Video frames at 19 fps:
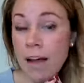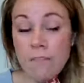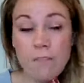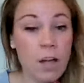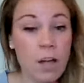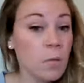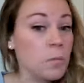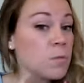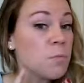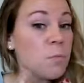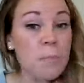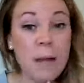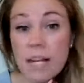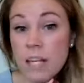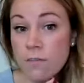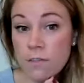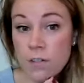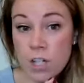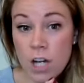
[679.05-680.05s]
I've helped
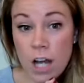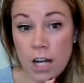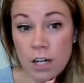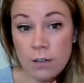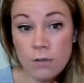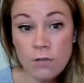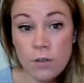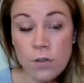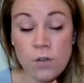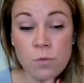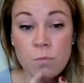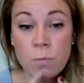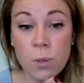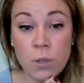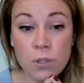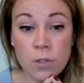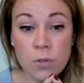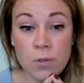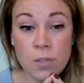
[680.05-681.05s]
many photographers
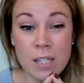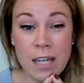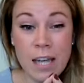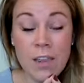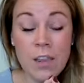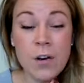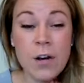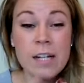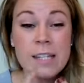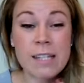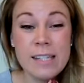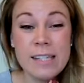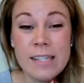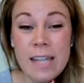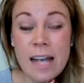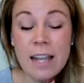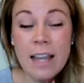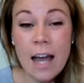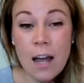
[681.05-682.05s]
put those together and
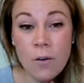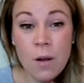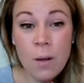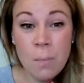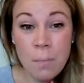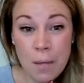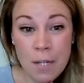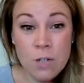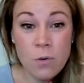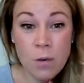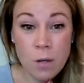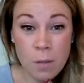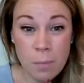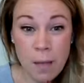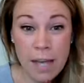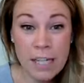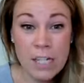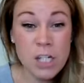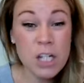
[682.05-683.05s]
sell out a mentoring
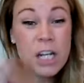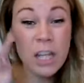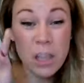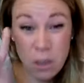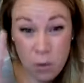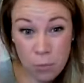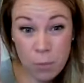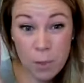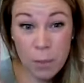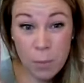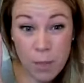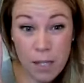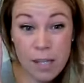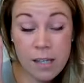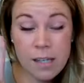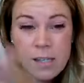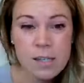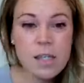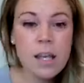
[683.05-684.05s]
package in 3
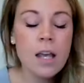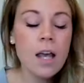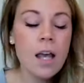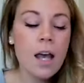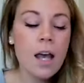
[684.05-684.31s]
weeks.